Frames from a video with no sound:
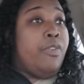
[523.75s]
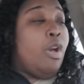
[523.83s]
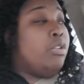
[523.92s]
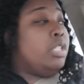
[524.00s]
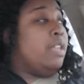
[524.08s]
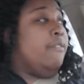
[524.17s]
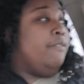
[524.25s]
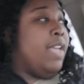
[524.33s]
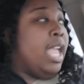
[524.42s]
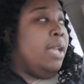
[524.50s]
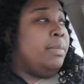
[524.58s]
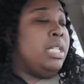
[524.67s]
folks and
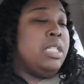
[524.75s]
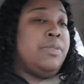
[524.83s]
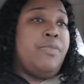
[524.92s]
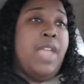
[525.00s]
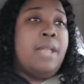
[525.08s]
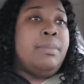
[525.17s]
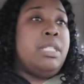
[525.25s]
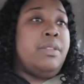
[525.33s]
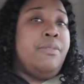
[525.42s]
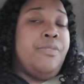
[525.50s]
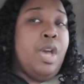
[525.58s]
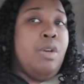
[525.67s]
families, families
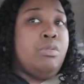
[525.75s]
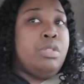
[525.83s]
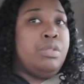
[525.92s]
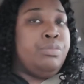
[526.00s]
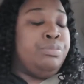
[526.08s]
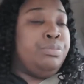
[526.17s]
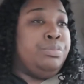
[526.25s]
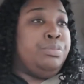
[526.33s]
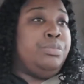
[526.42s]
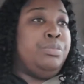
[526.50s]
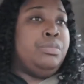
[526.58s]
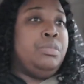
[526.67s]
and folks, mm,